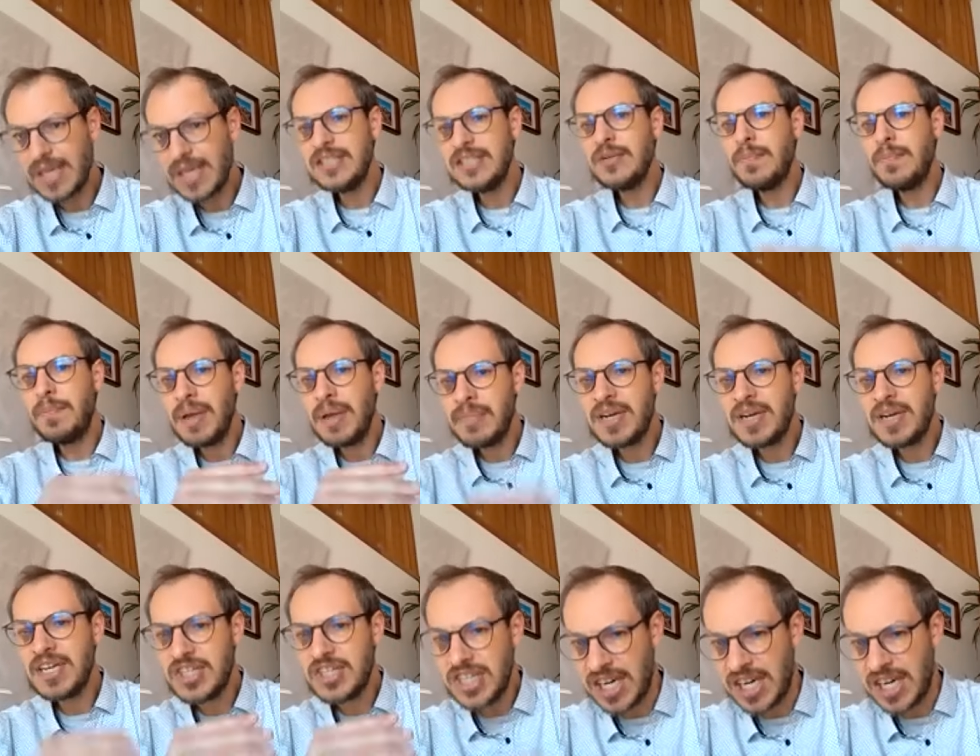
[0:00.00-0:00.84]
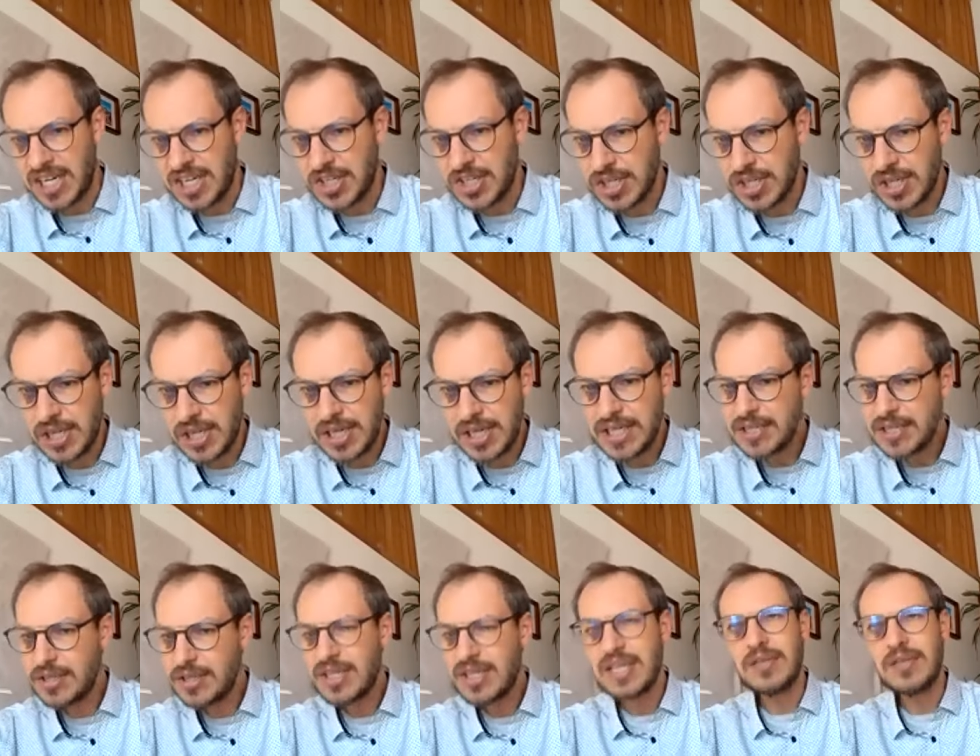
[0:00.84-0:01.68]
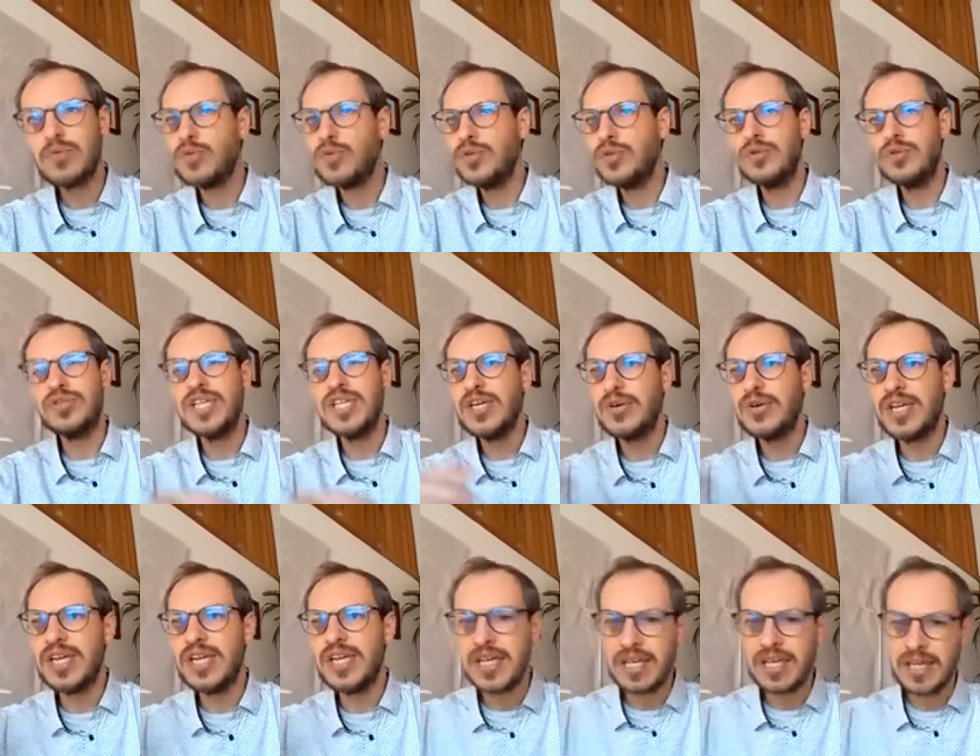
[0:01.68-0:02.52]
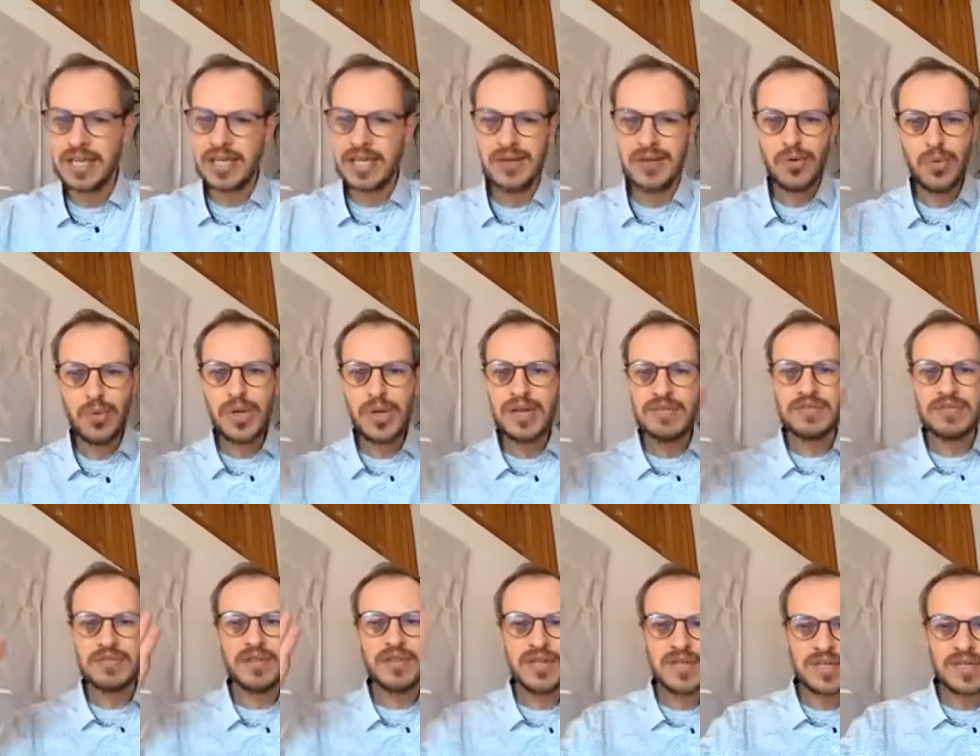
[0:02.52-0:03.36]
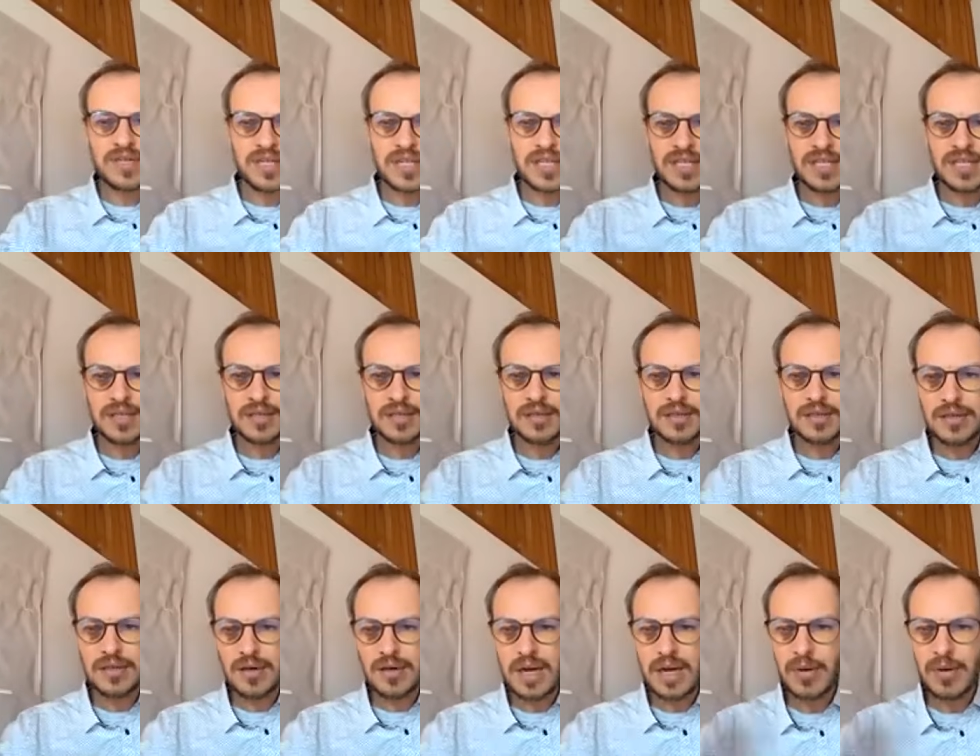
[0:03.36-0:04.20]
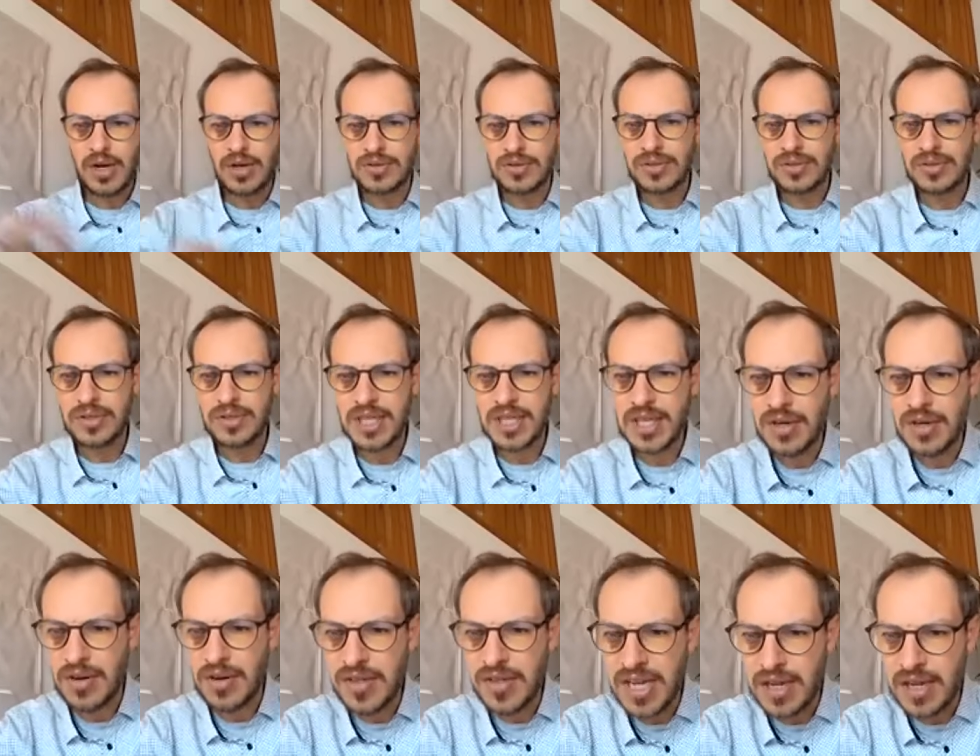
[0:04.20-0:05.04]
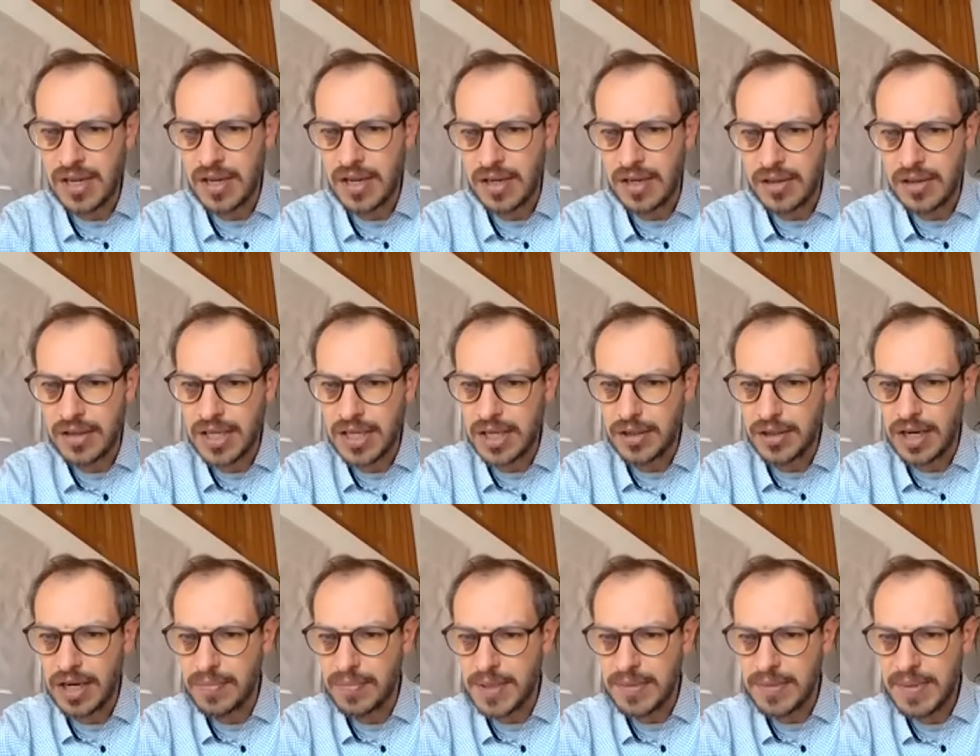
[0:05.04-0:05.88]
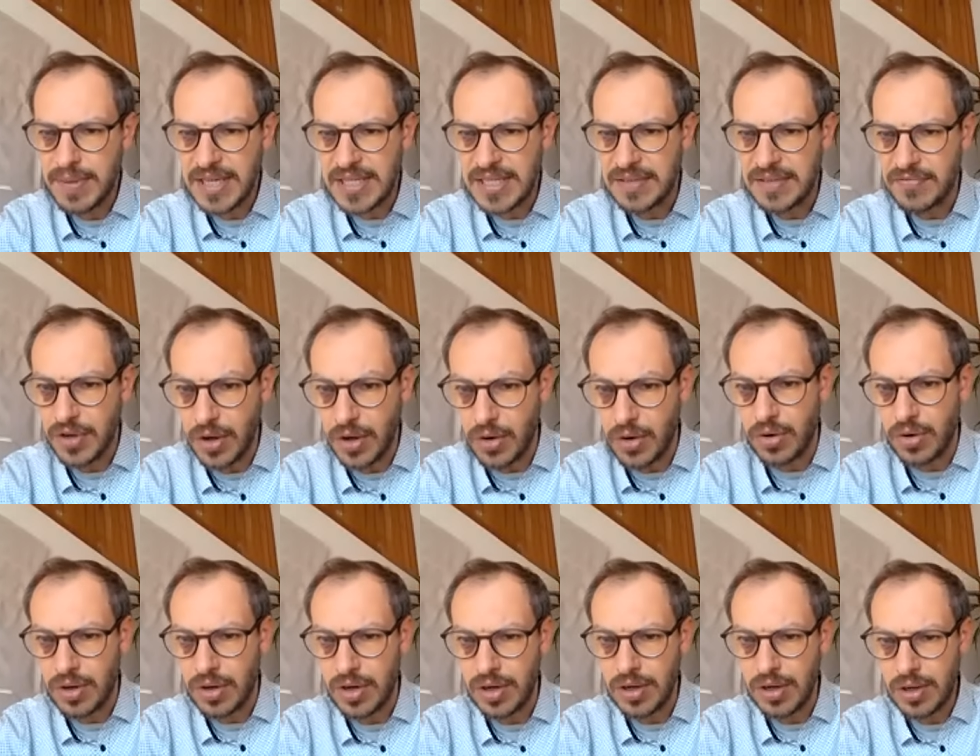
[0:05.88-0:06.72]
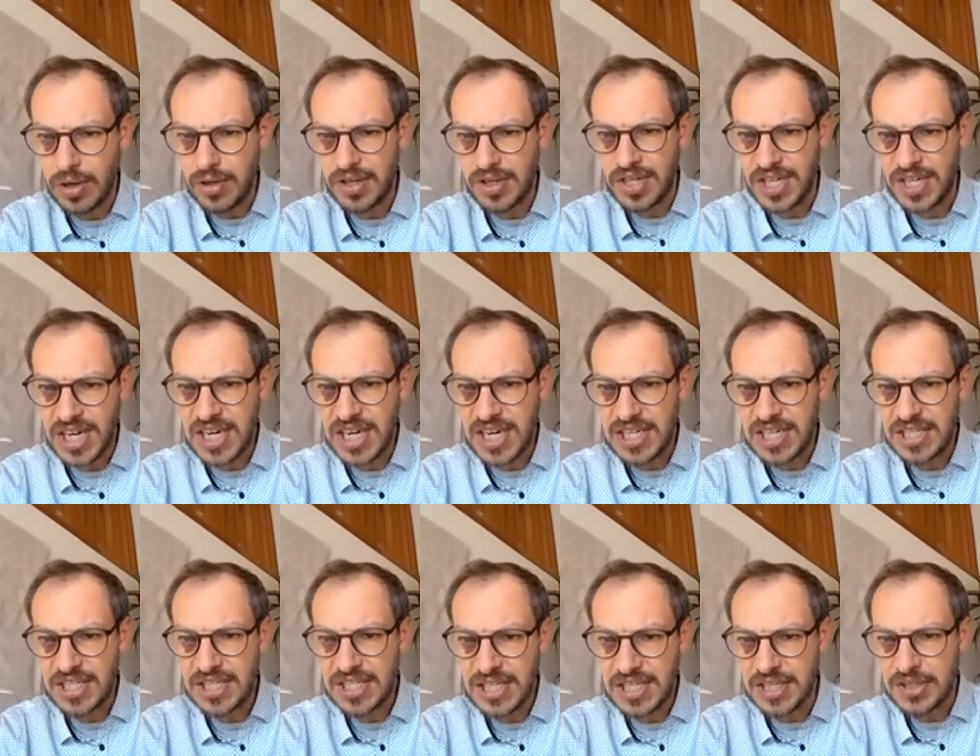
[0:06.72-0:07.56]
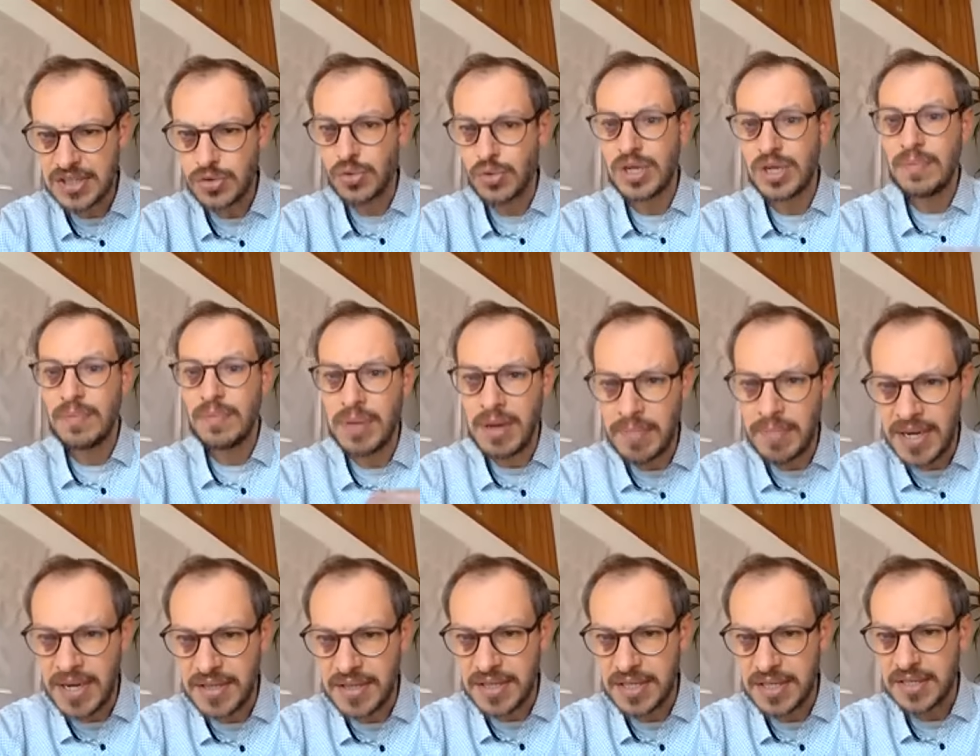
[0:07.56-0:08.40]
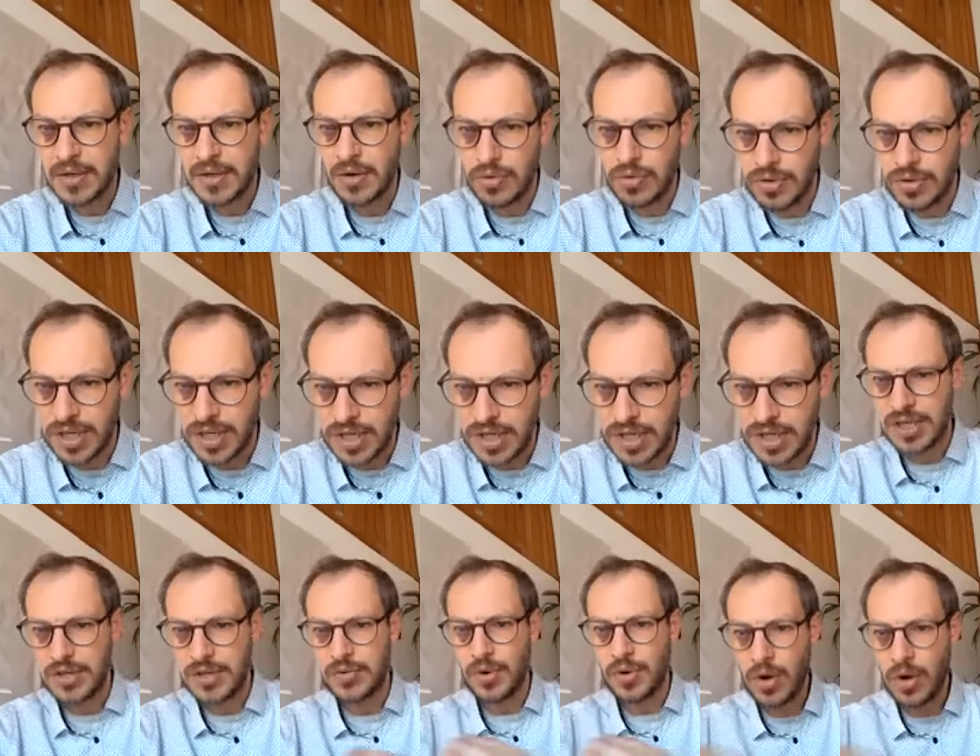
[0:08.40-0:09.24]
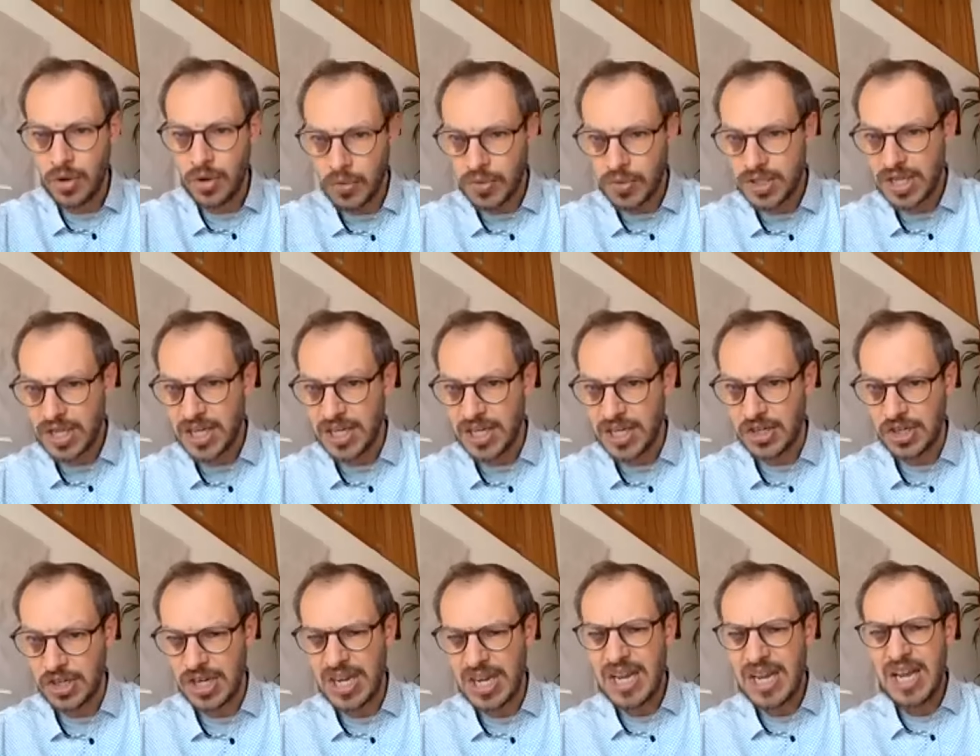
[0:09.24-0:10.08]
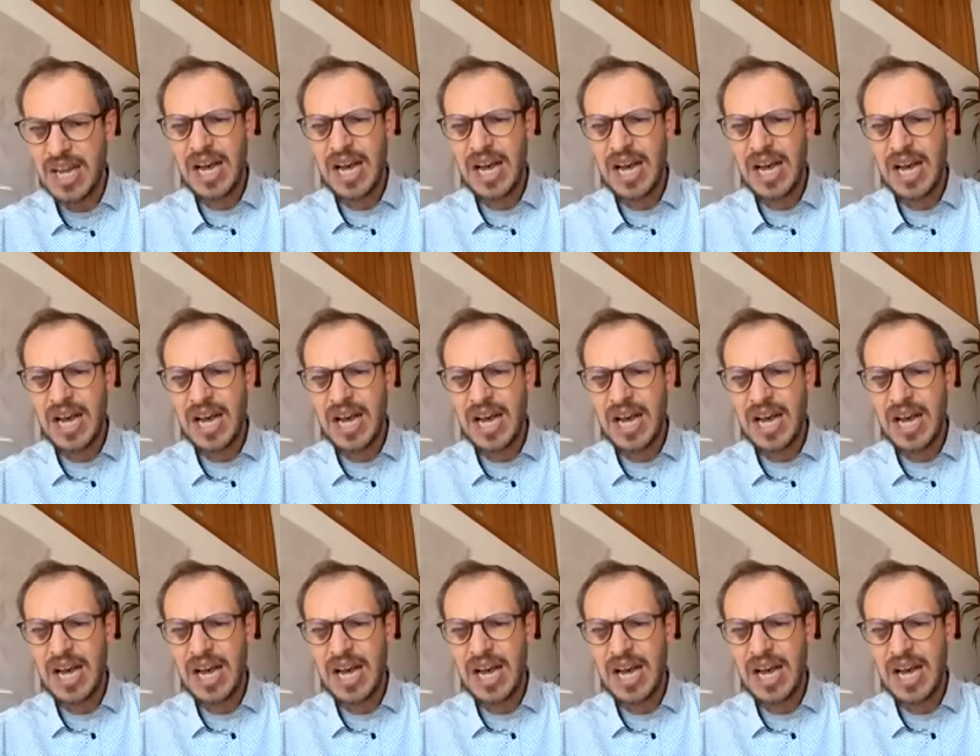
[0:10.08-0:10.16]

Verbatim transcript: It's a permanent challenge. It's not that you say, okay, we have a theory about decolonial, decolonial perspective. No, the challenge is to implement it concretely in your own research.